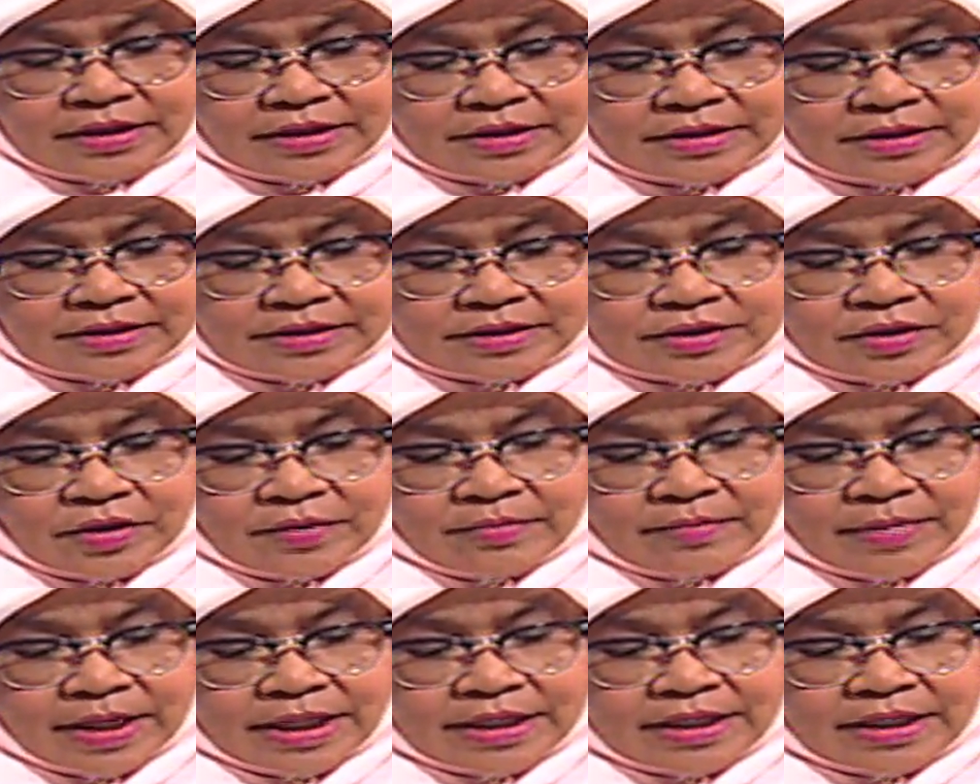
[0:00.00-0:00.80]
It is on
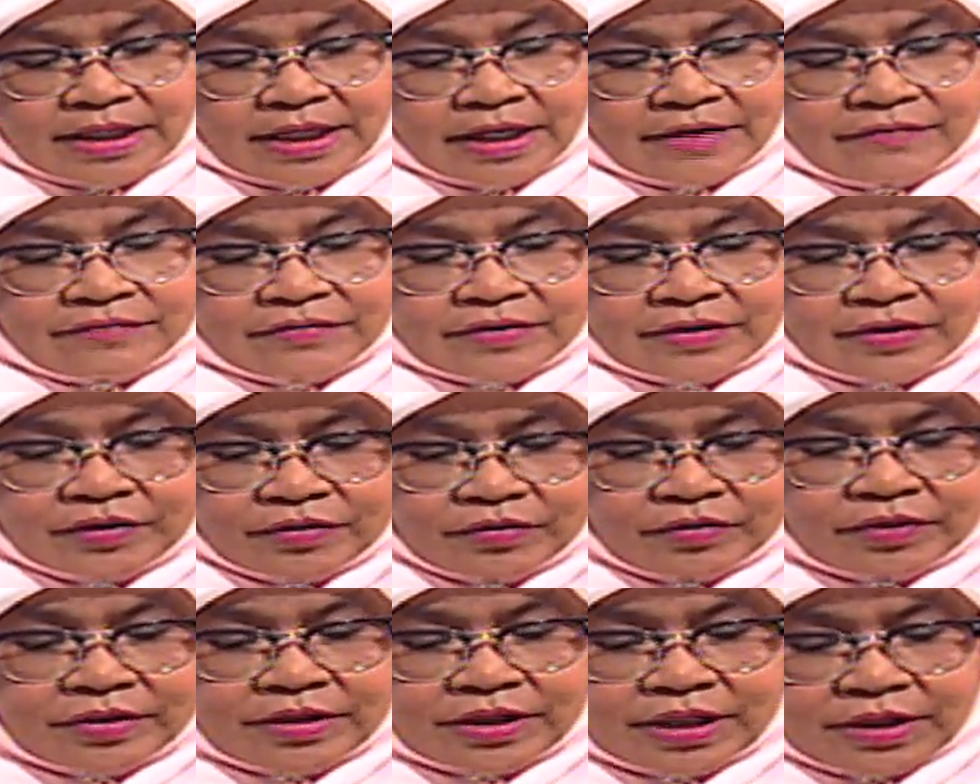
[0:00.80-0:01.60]
Monday
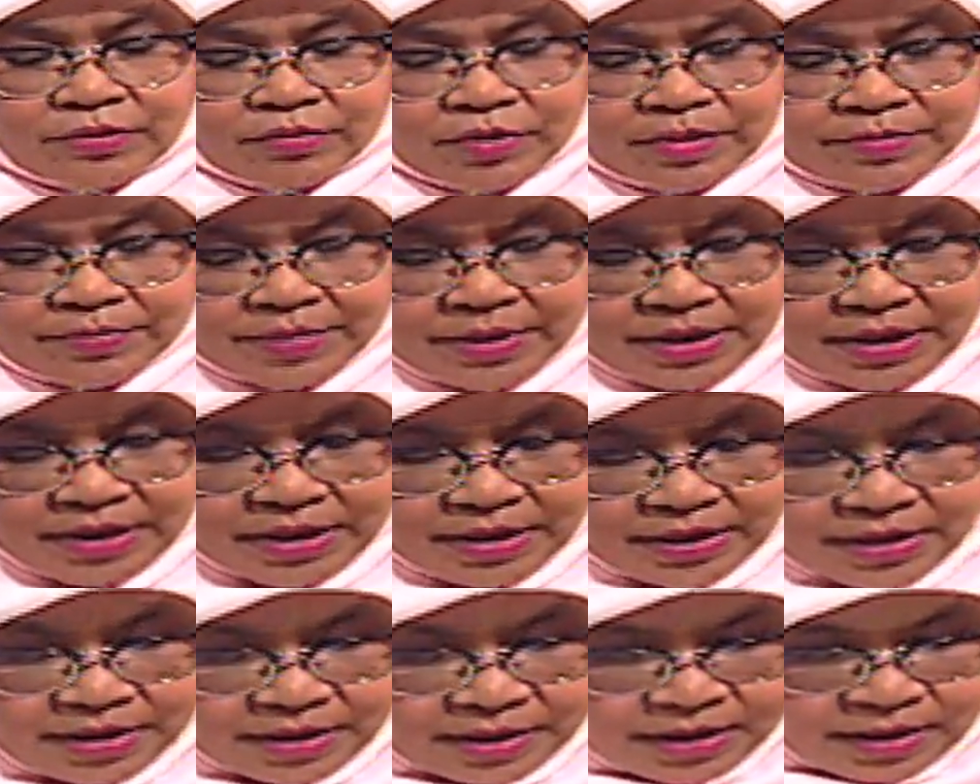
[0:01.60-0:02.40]
afternoon. There will be
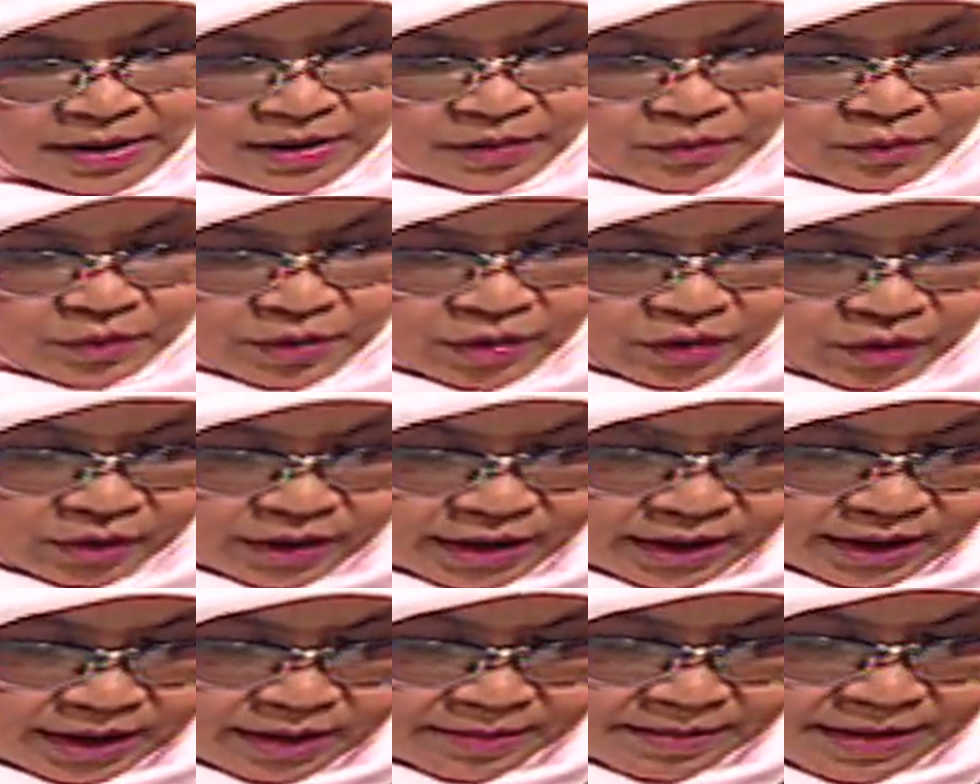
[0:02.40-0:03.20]
a, we call
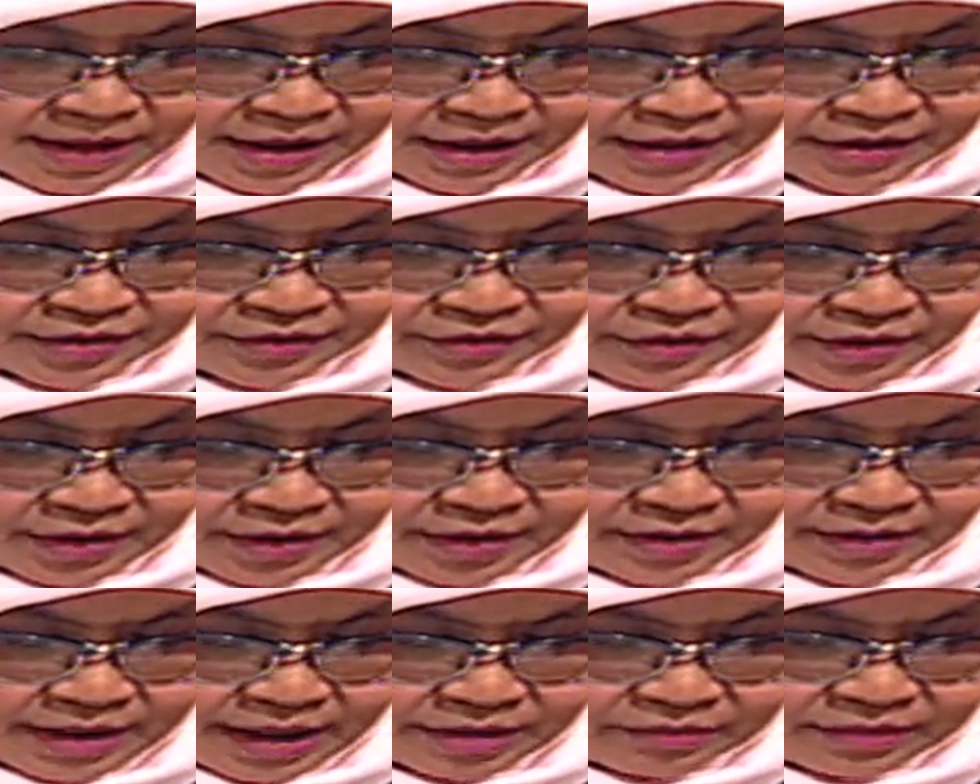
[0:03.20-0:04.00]
it a
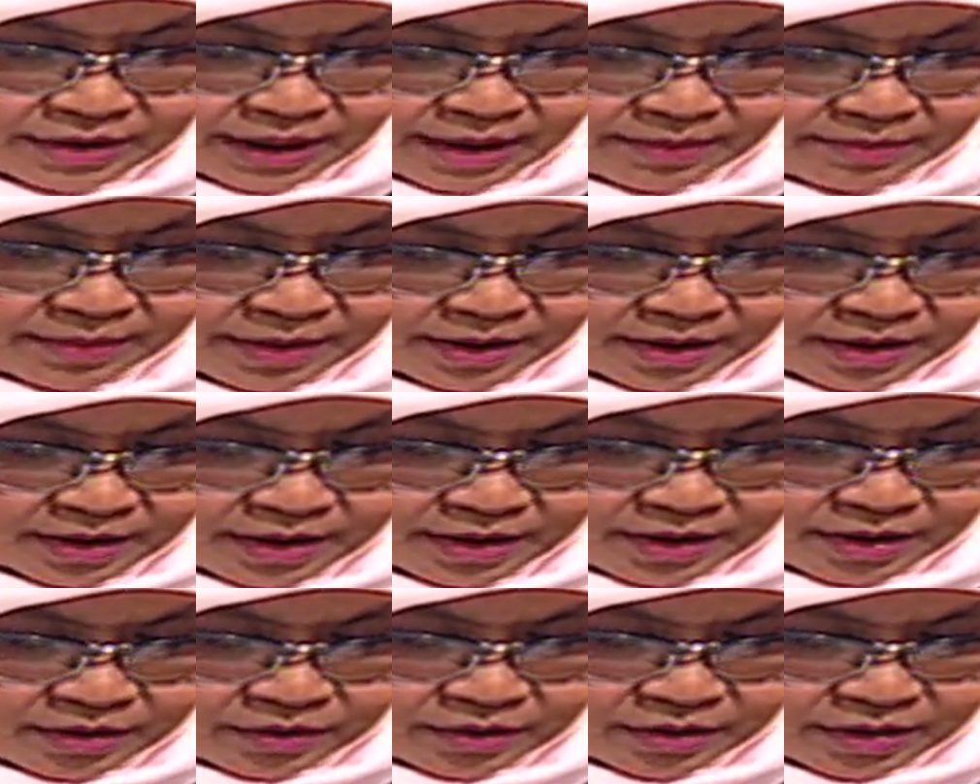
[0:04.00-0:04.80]
ministerial
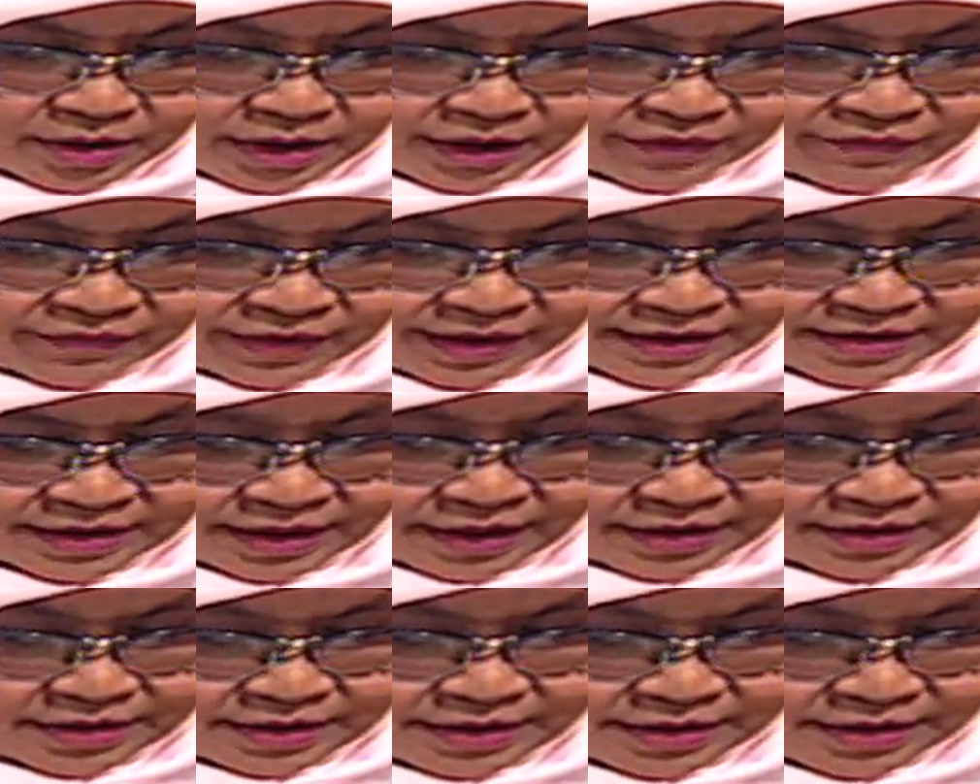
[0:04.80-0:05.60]
roundtable on
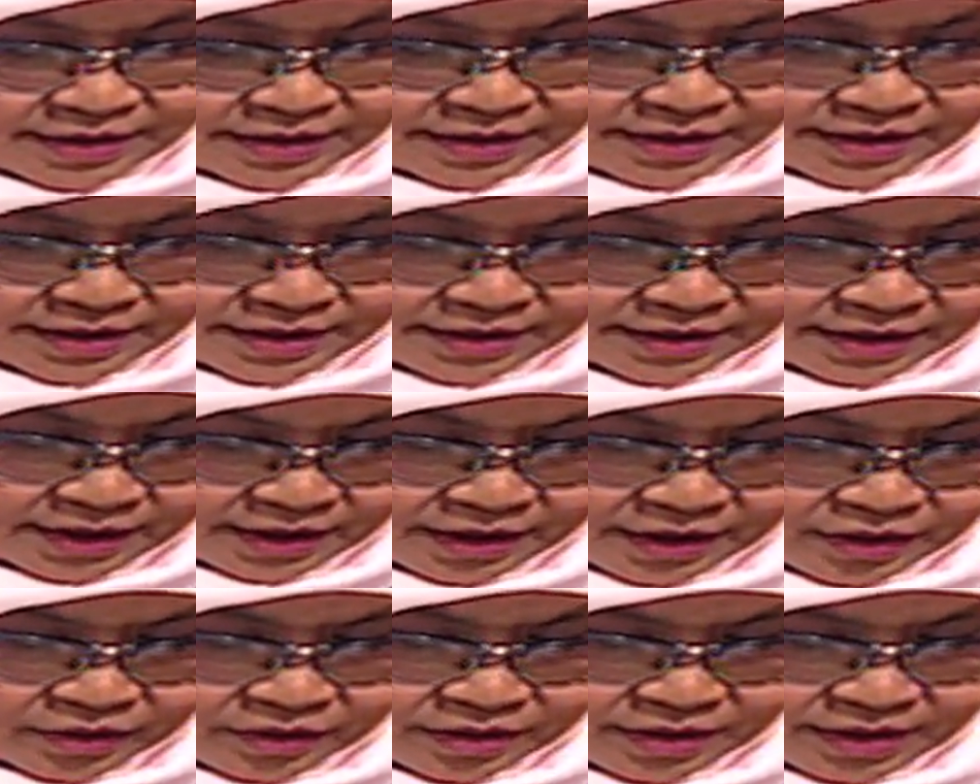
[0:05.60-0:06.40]
infrastructure, cities,
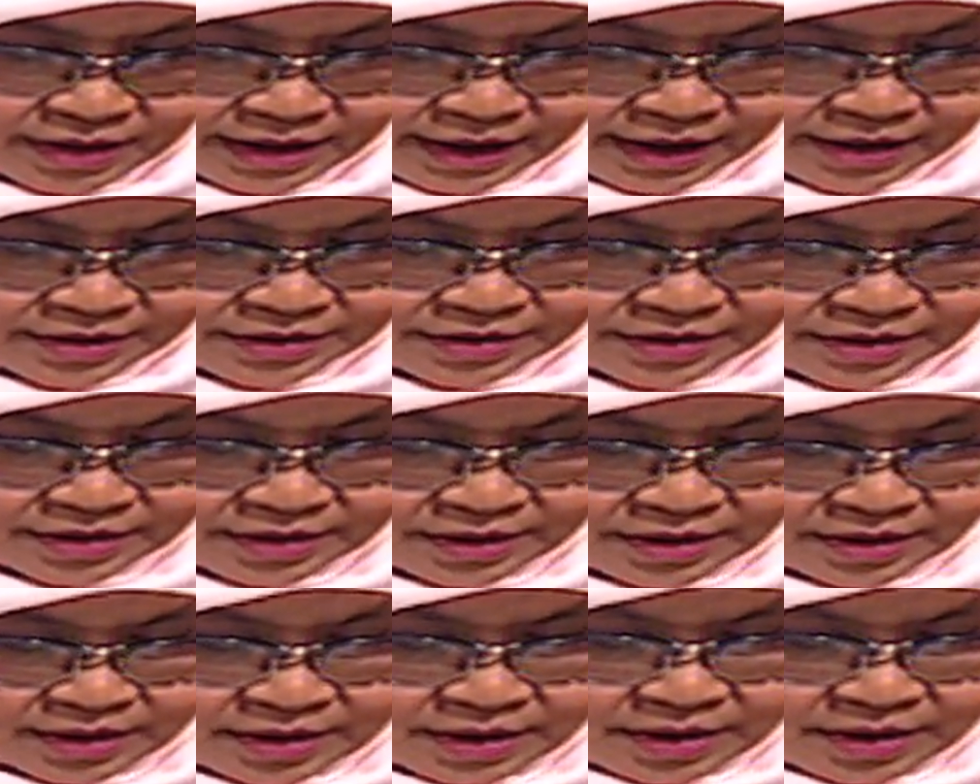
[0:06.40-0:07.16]
and local action,